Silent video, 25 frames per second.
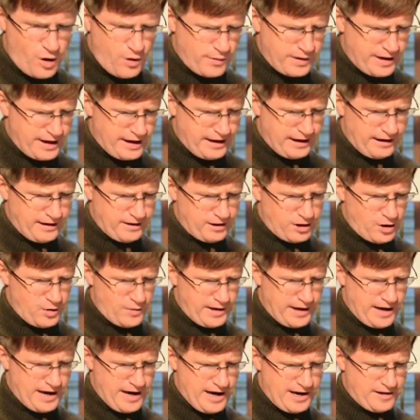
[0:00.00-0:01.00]
Okay,
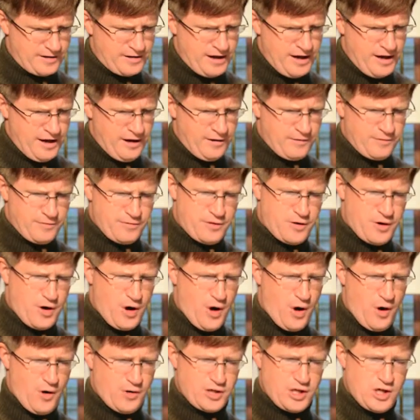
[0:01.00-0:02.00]
going on.
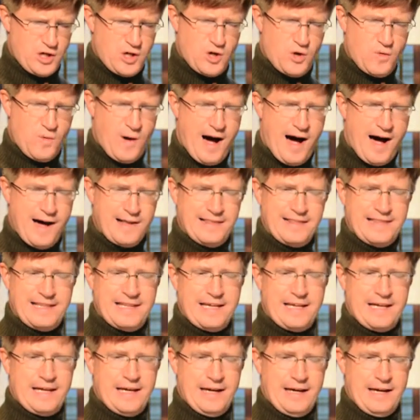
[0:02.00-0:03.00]
Though you are
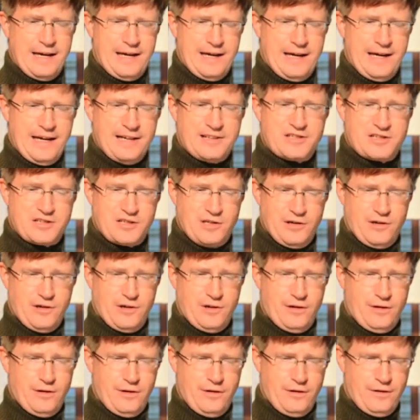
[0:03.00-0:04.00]

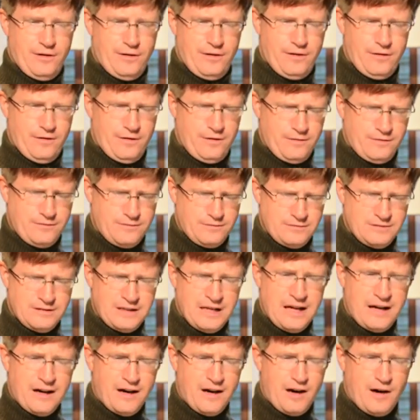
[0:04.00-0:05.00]
little
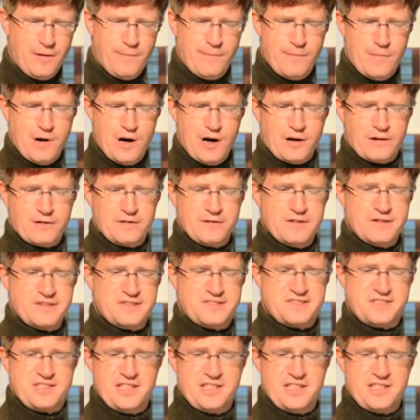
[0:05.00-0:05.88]
among the